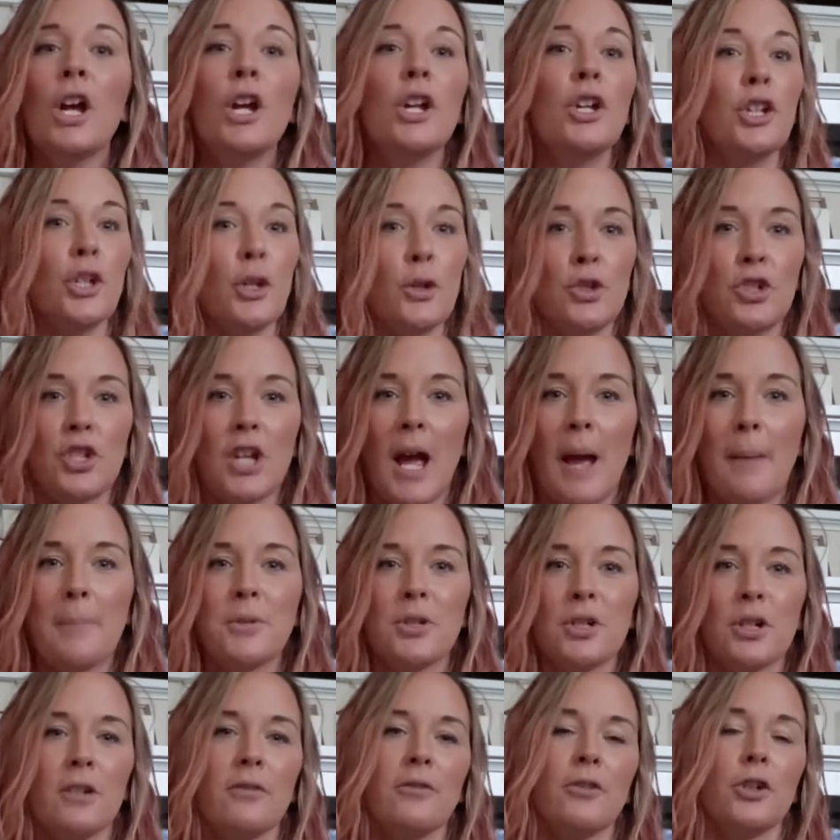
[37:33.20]
new
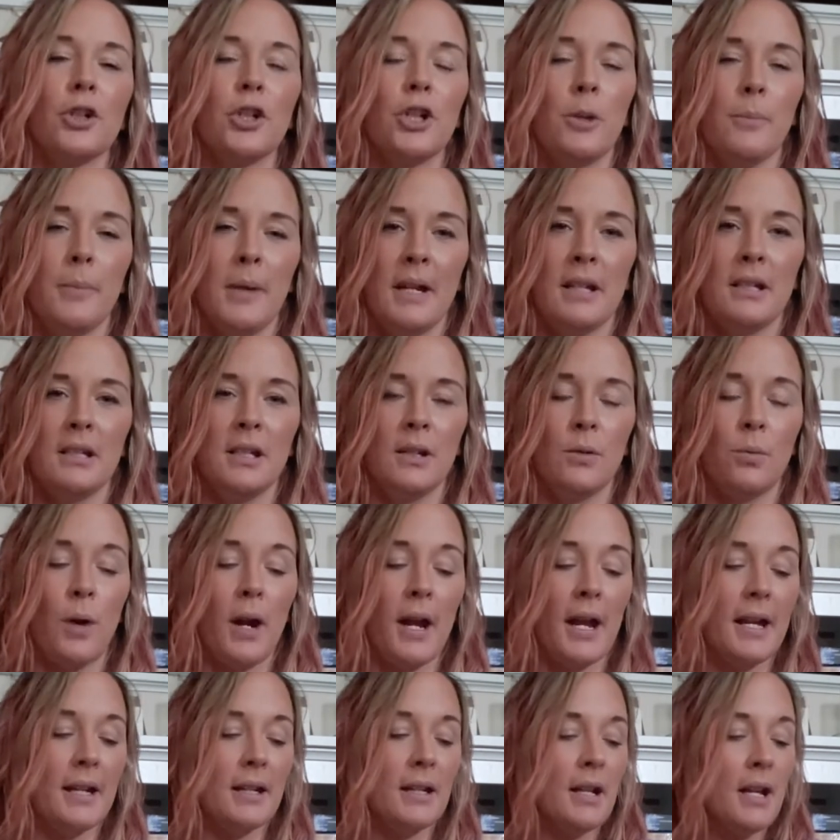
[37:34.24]
chapter for humanity,
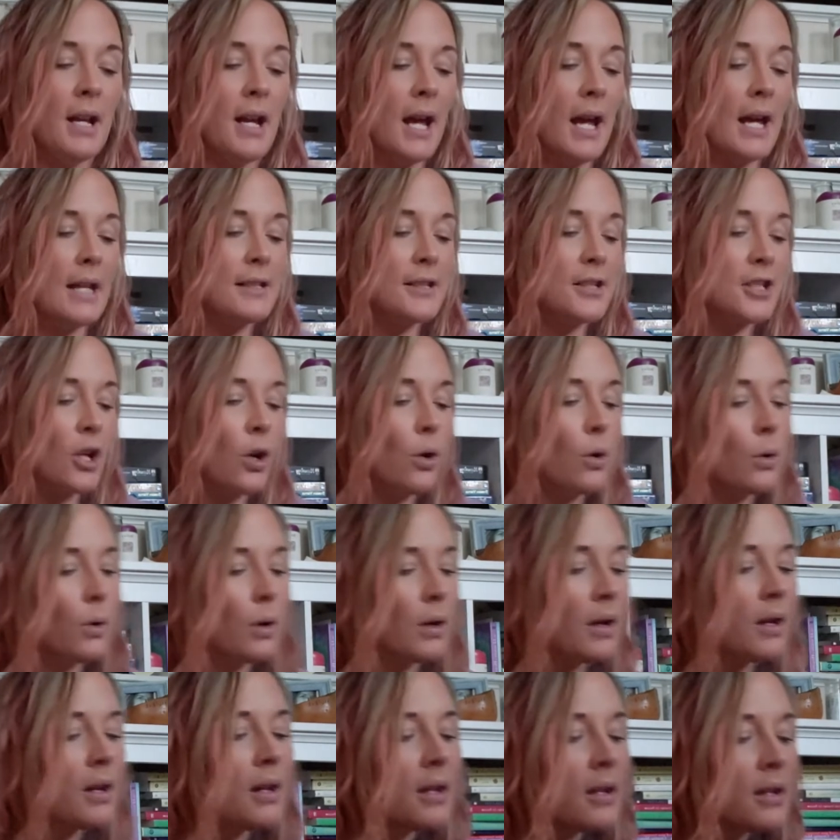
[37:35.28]
right? And so
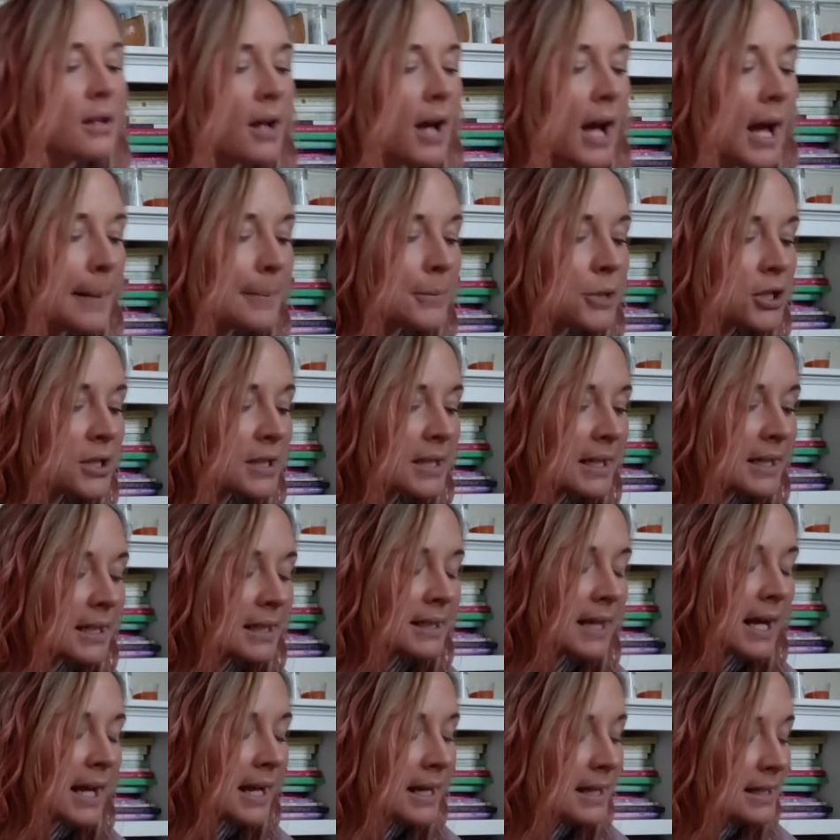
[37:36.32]
I'm just getting
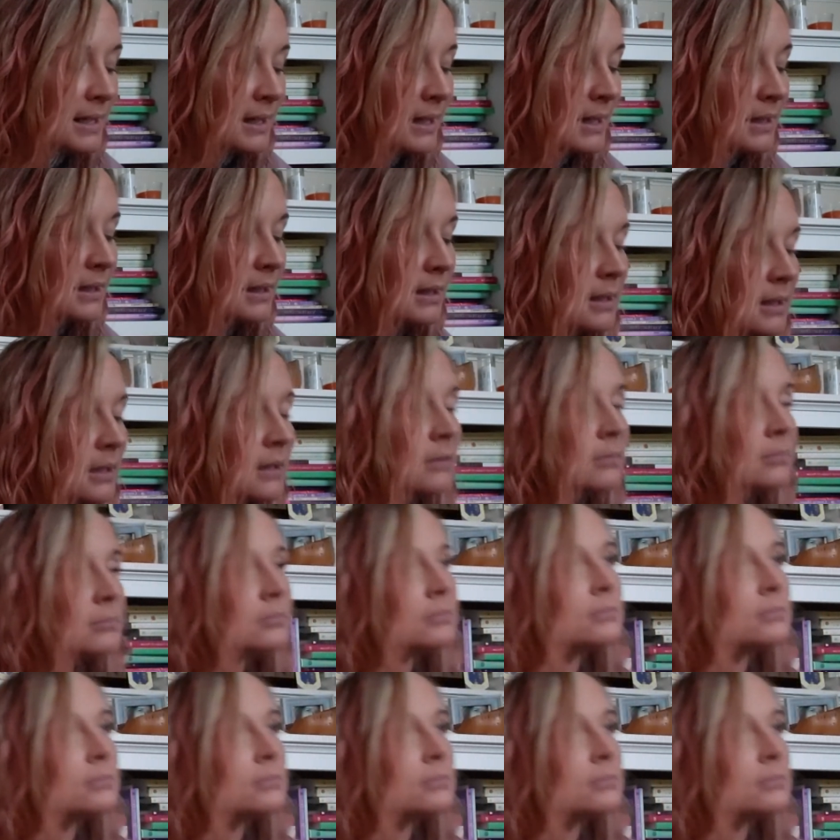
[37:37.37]
that